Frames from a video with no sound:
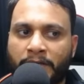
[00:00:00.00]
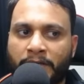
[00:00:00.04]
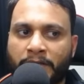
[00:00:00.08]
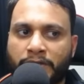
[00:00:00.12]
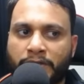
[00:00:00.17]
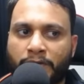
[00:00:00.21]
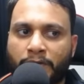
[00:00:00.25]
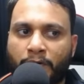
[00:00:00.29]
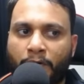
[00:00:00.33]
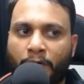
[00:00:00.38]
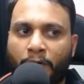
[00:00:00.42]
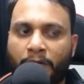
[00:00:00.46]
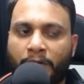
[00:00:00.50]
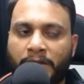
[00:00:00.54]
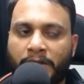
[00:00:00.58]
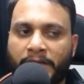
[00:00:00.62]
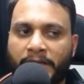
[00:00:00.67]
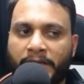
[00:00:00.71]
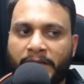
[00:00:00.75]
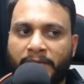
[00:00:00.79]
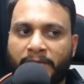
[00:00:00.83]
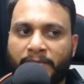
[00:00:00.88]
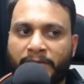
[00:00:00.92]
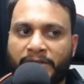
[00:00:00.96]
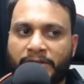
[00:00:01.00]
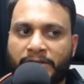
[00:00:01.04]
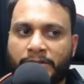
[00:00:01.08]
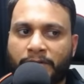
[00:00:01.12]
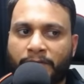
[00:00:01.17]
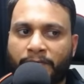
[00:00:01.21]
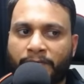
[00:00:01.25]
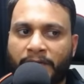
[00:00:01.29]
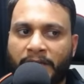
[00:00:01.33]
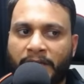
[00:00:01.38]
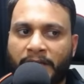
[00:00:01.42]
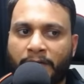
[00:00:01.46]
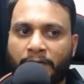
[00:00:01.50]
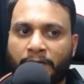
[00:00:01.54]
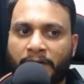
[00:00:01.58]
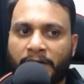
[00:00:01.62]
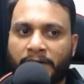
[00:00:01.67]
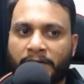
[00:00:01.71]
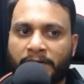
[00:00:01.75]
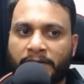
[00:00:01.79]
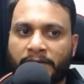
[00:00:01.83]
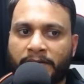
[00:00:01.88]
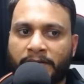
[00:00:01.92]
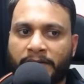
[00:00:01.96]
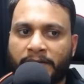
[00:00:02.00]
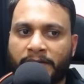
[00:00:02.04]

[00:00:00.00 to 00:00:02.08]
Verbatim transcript: so all the elements of A1,